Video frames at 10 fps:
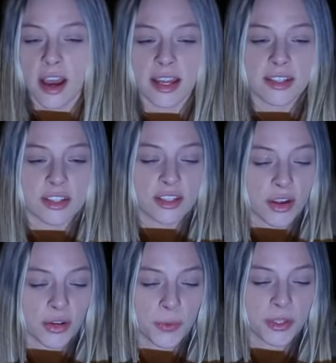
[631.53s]
I just
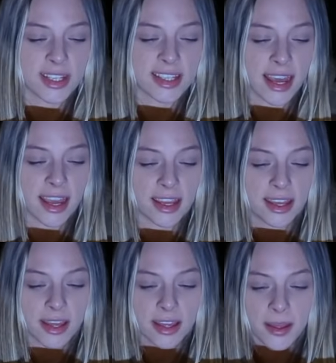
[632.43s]
don't know what to say.
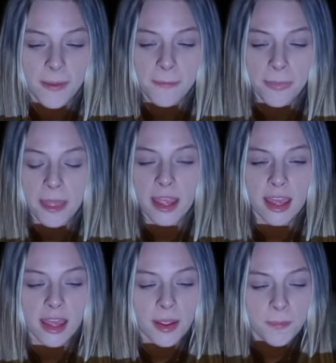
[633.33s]

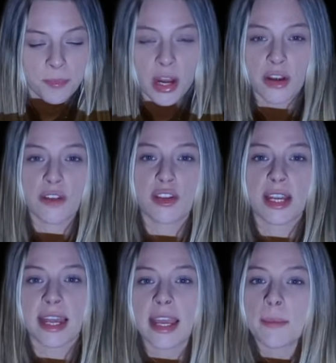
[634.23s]
I don't know if you
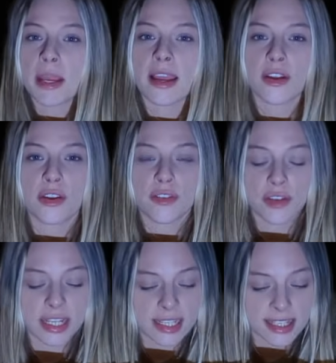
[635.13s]
can hear me, I don't know if
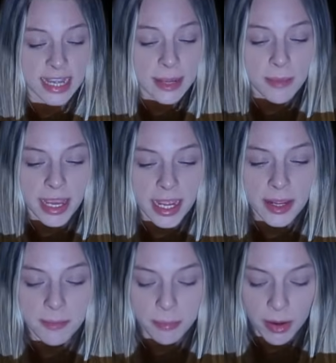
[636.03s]
you can see me,
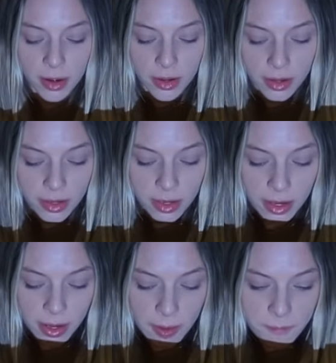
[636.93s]
but
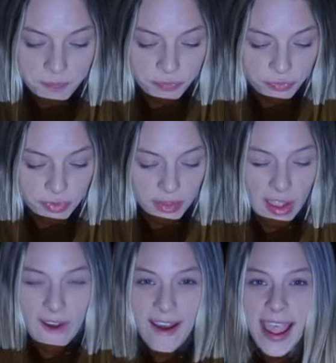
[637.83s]

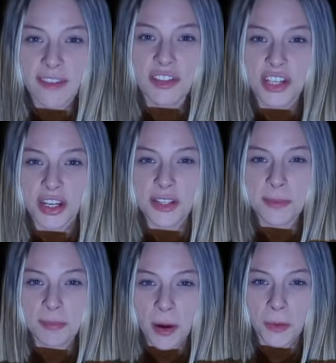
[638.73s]
I have just
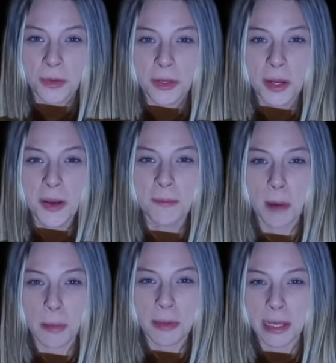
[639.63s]
broke
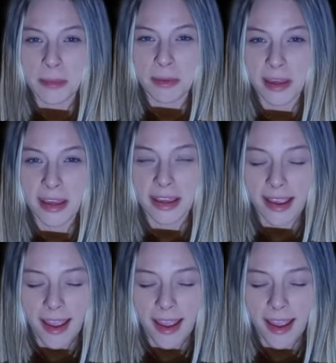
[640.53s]
my PB.